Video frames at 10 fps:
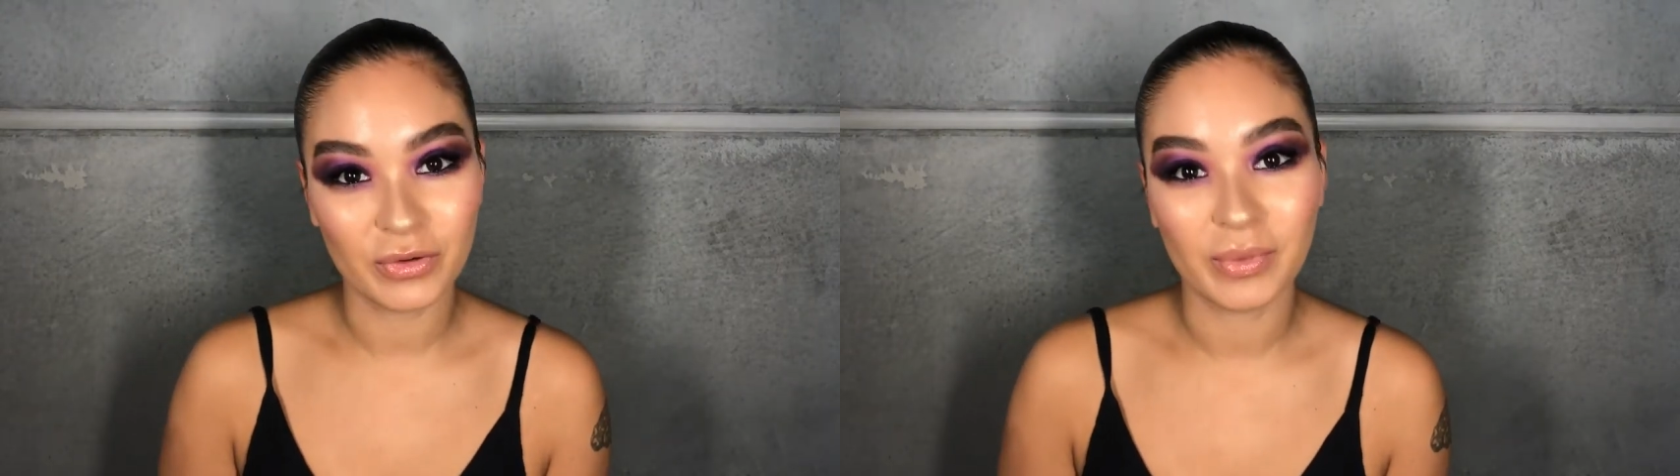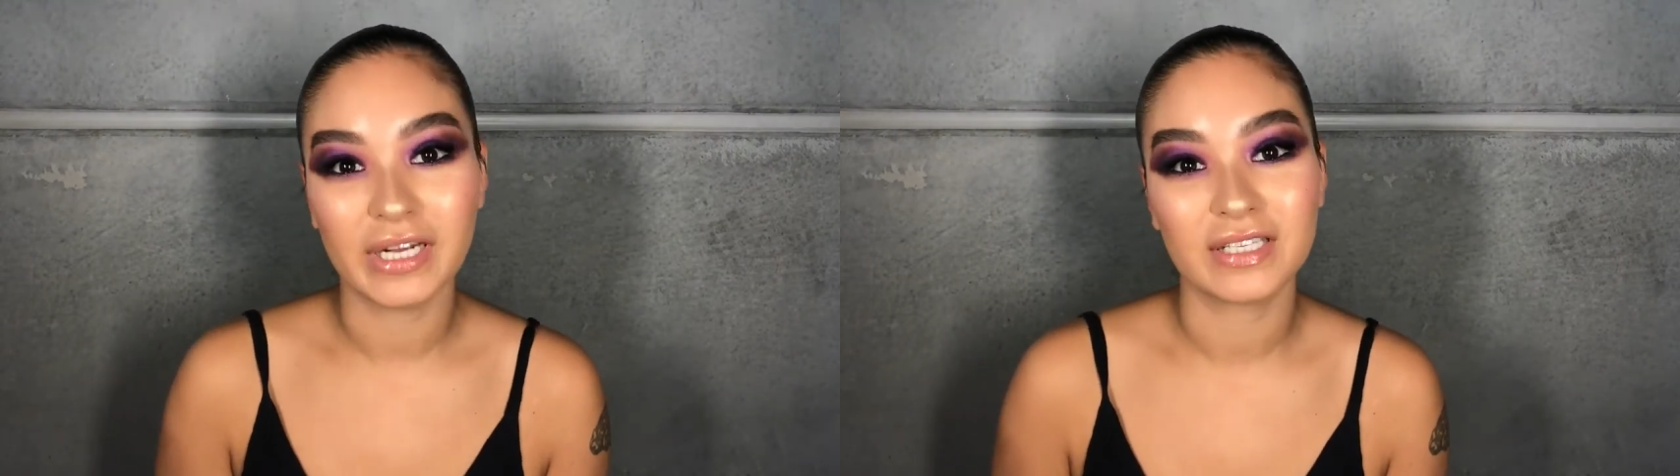
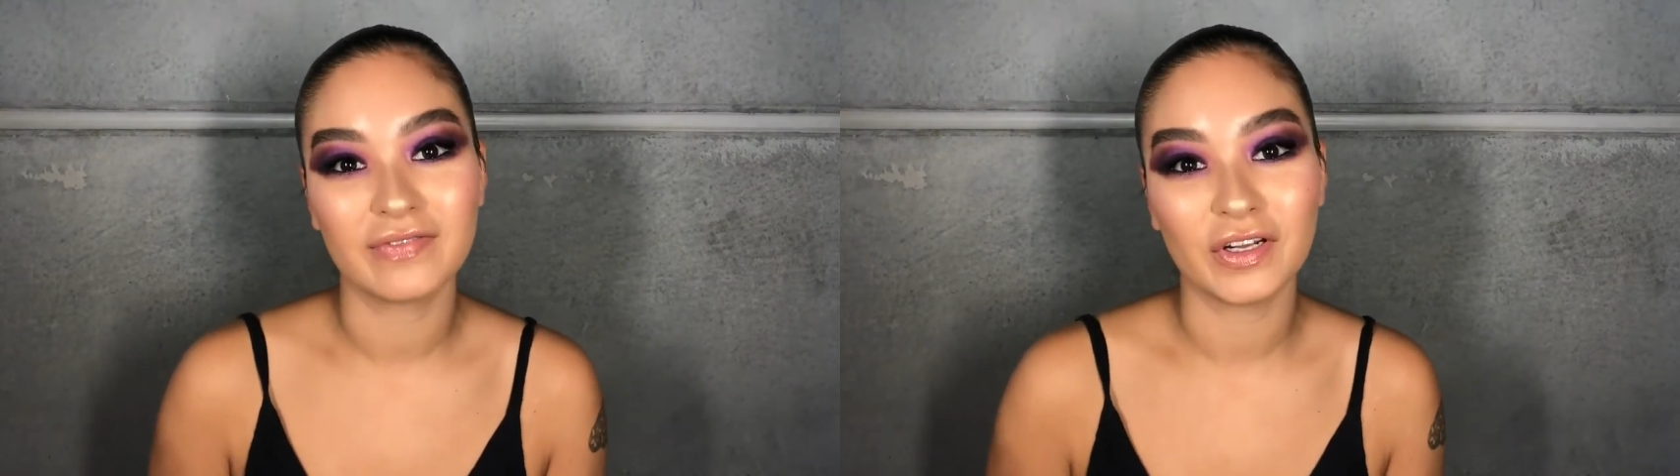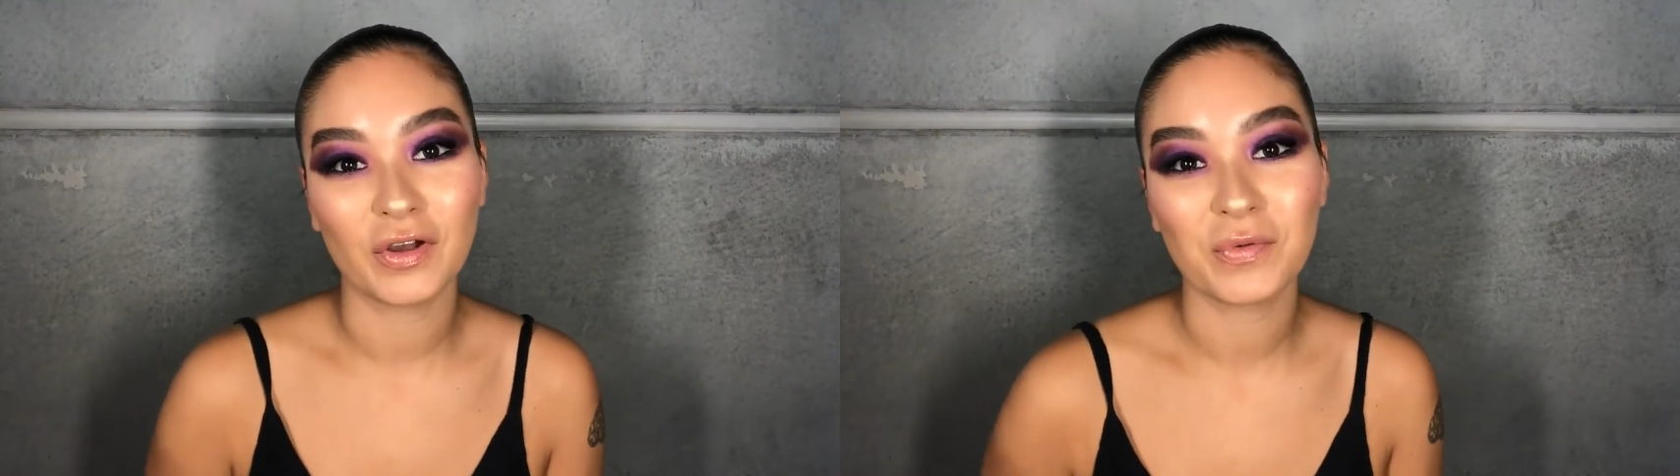in my next
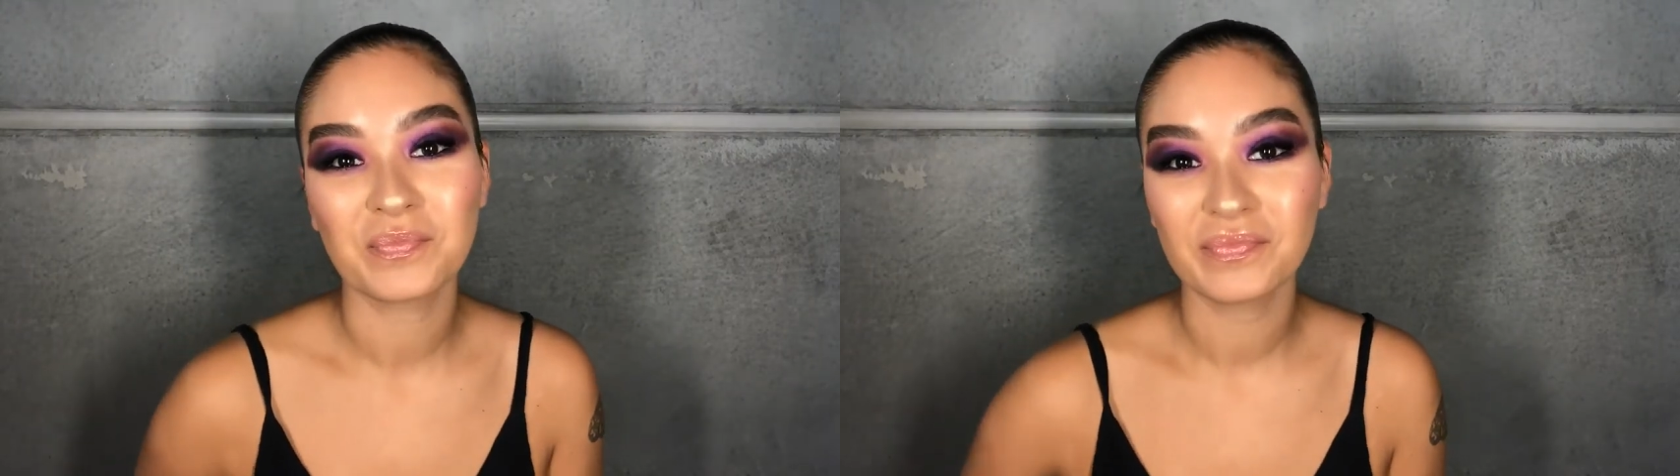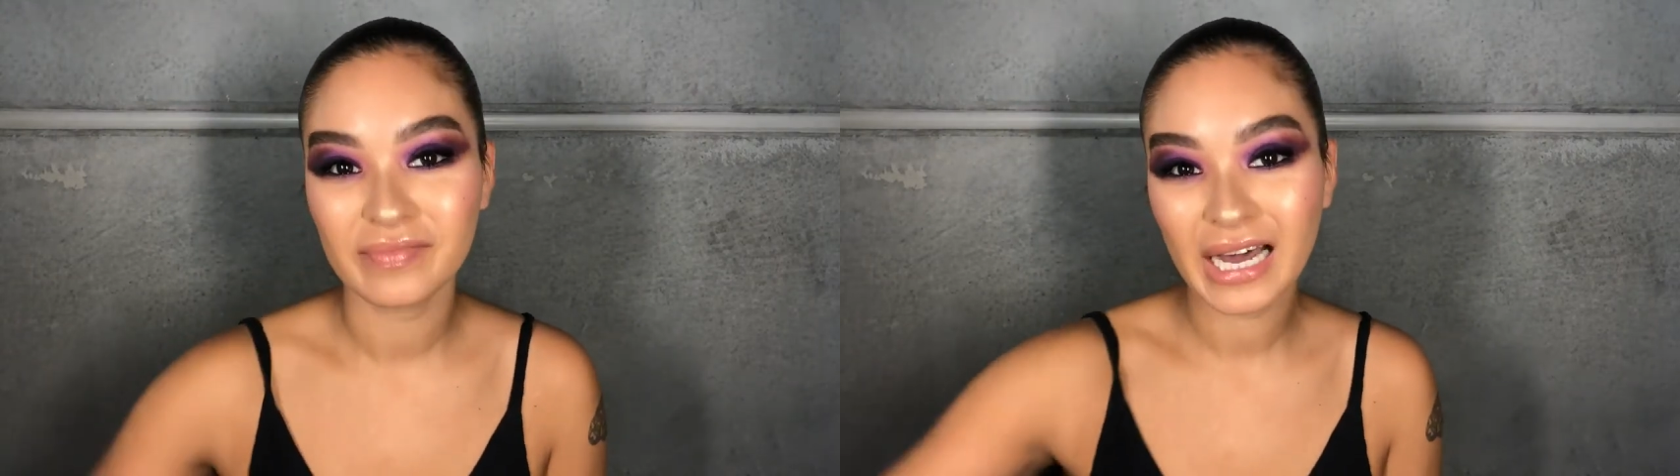video.
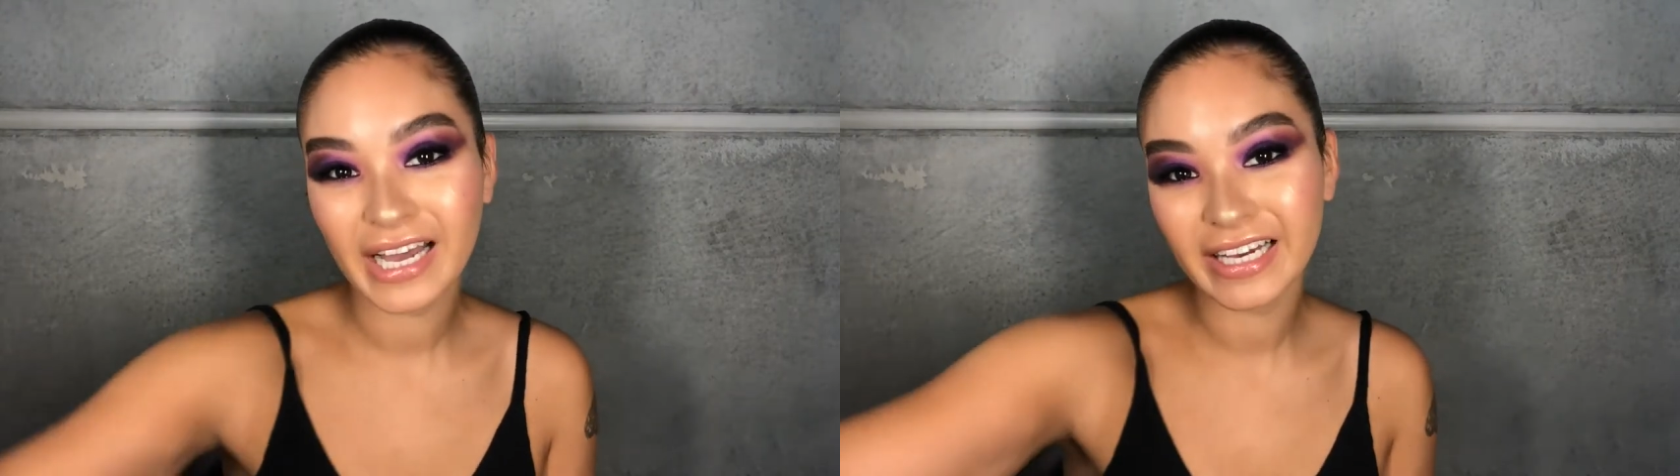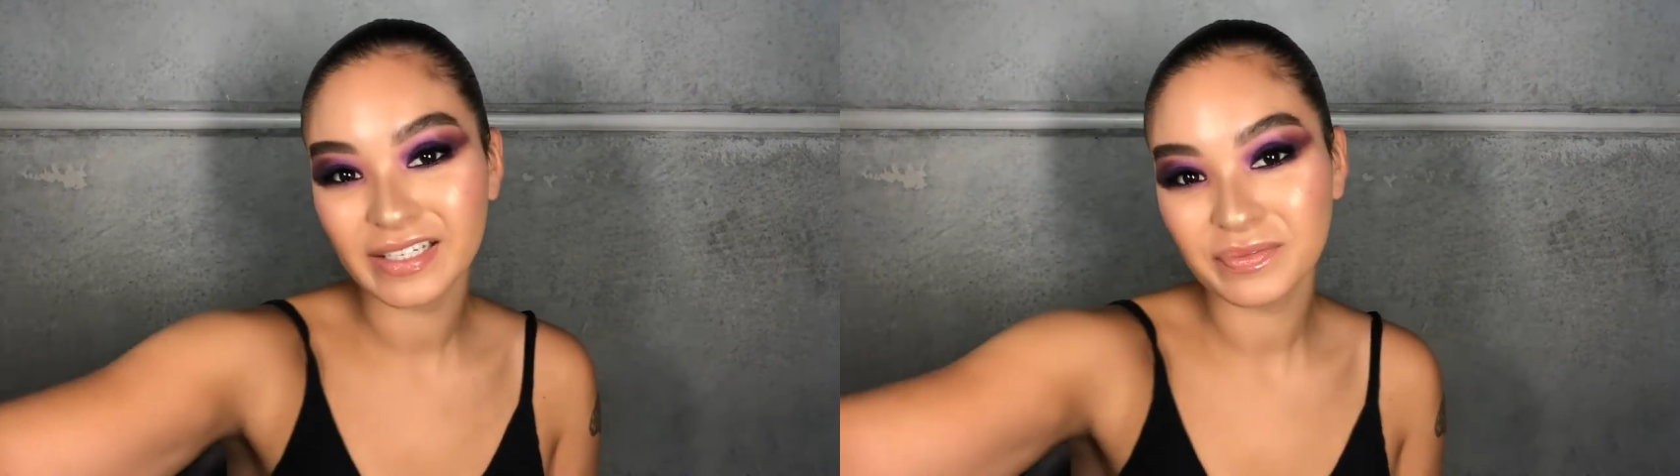
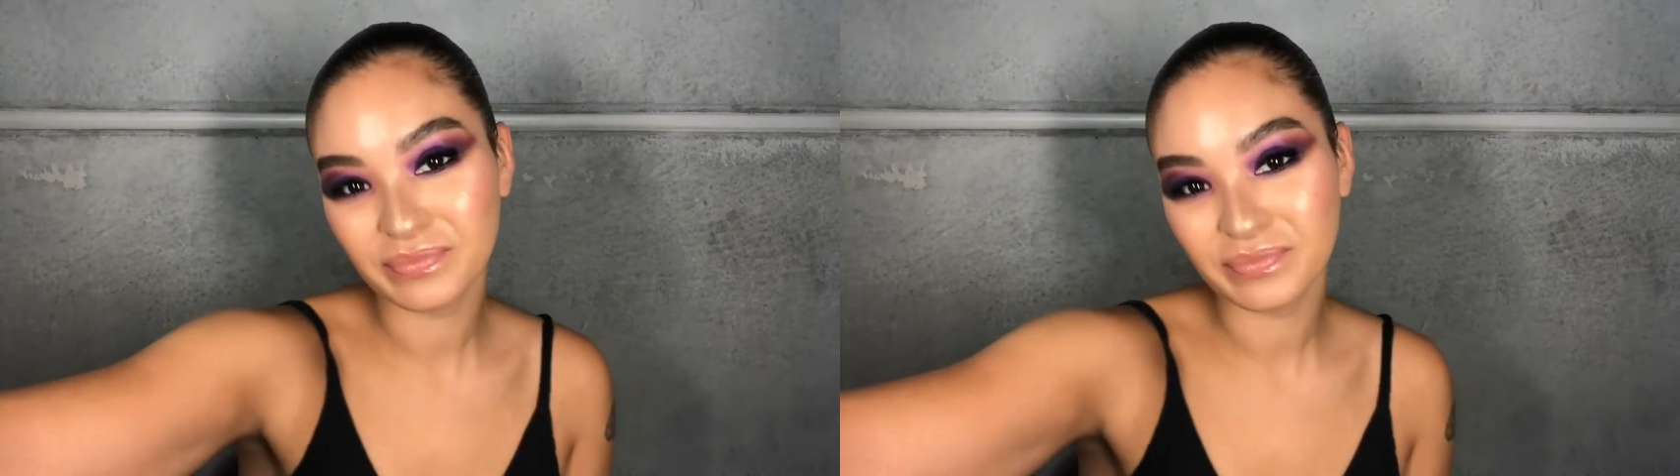Bye.